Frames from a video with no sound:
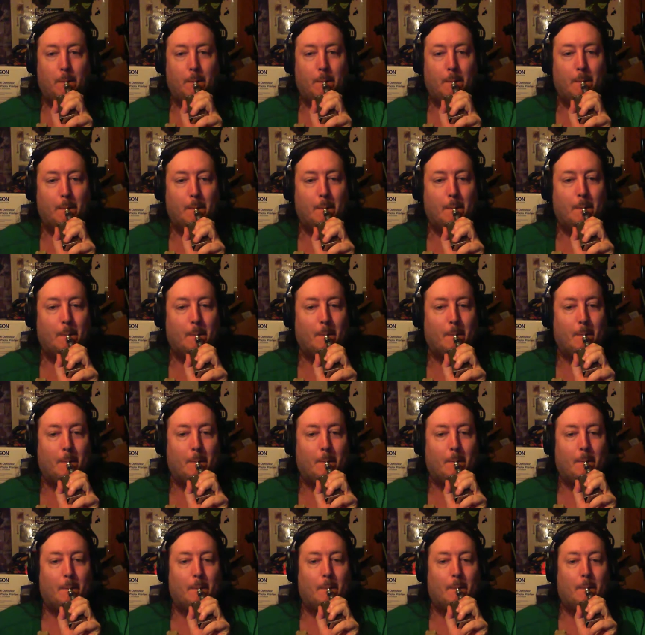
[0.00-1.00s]

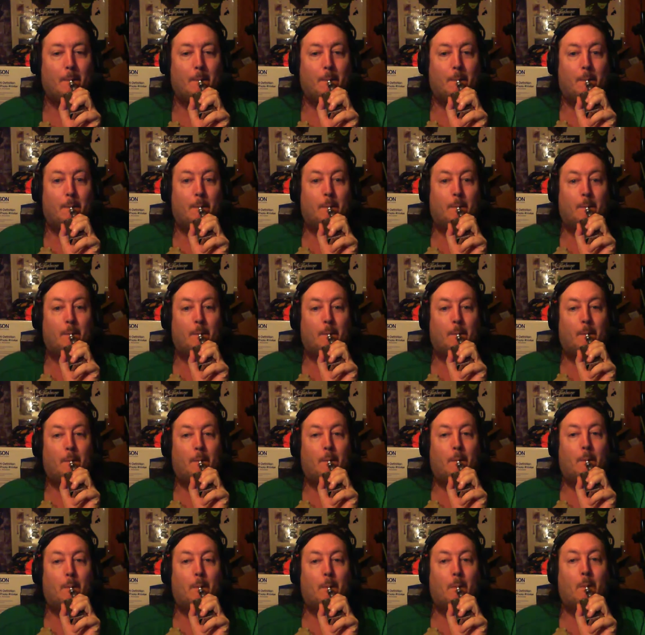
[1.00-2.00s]

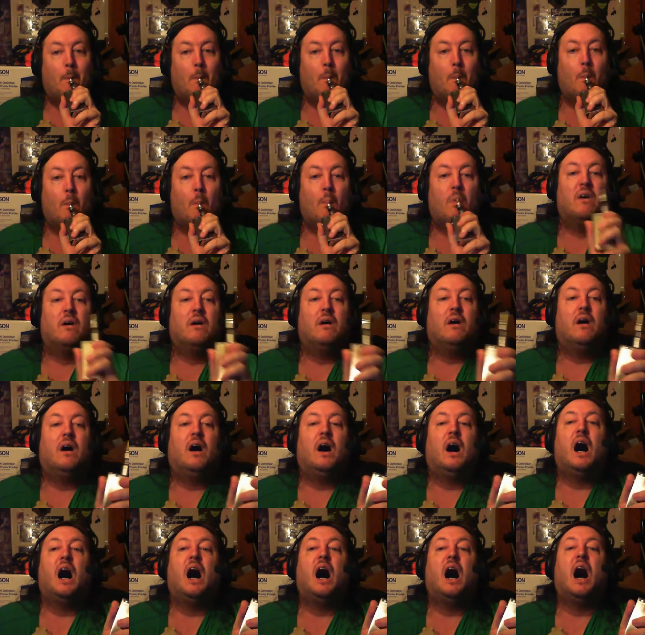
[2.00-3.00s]

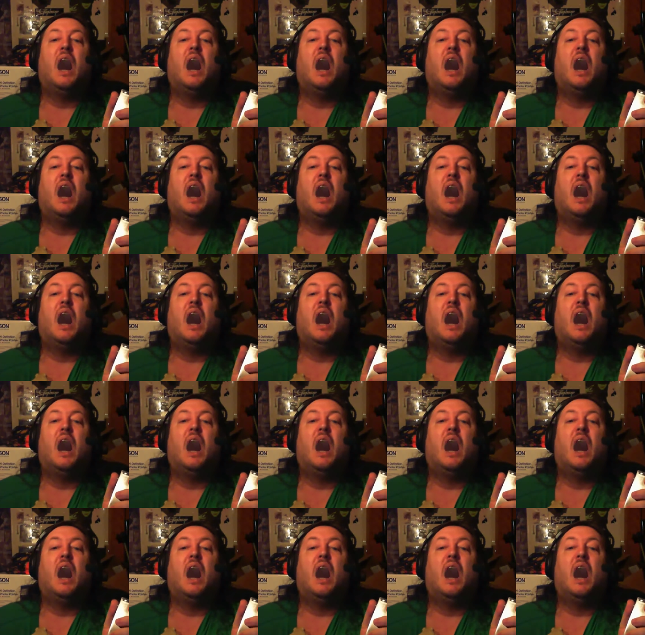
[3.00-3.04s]
(no one is talking)